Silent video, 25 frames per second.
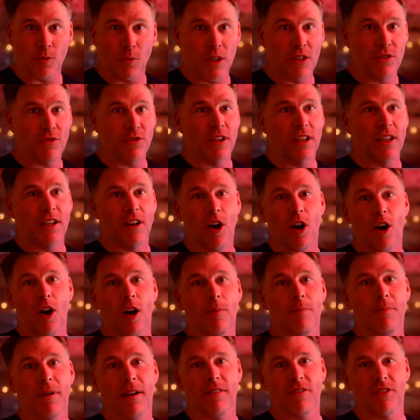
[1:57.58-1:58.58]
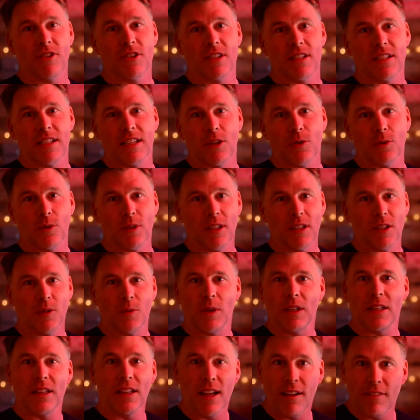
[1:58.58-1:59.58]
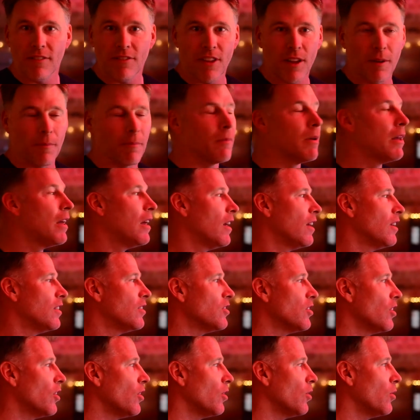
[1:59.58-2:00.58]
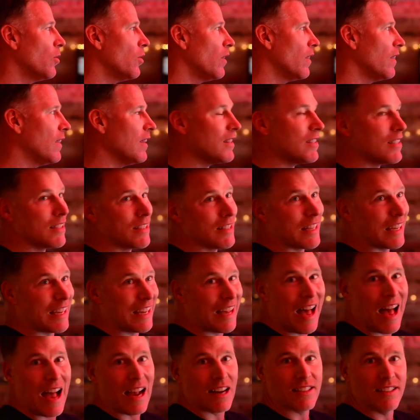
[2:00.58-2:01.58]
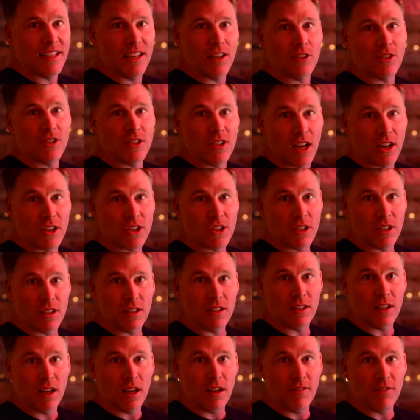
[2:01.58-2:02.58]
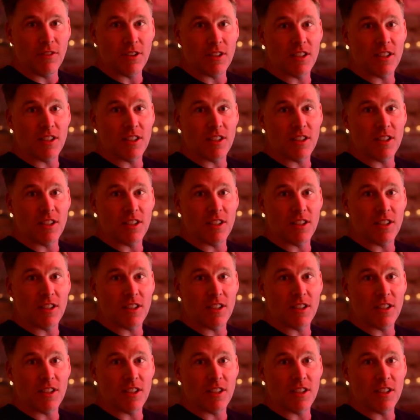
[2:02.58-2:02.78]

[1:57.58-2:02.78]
We treat all beverages equally. We love them. So this is the cocktail section of the